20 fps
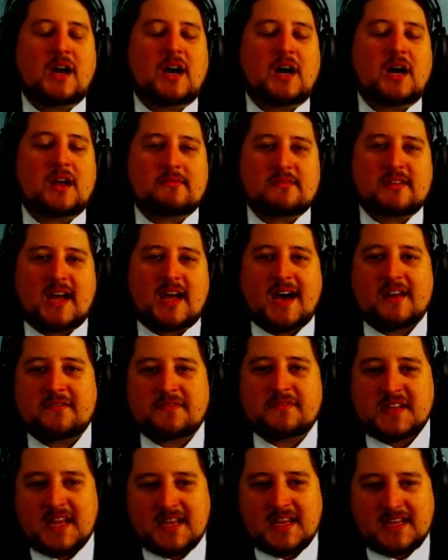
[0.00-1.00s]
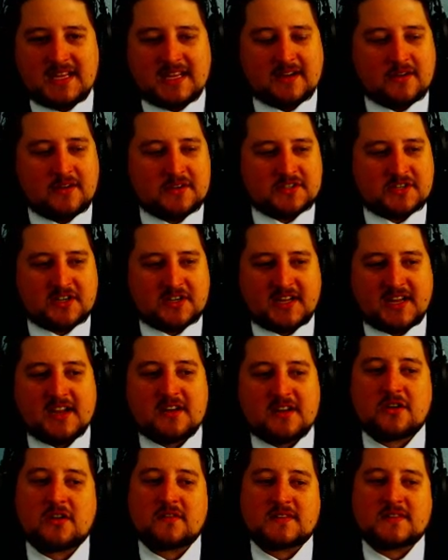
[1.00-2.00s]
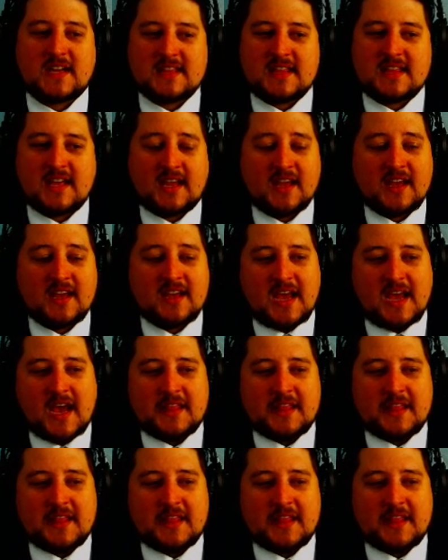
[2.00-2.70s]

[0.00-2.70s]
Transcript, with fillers: A lot of tanky heroes are going to get nerfed, I think.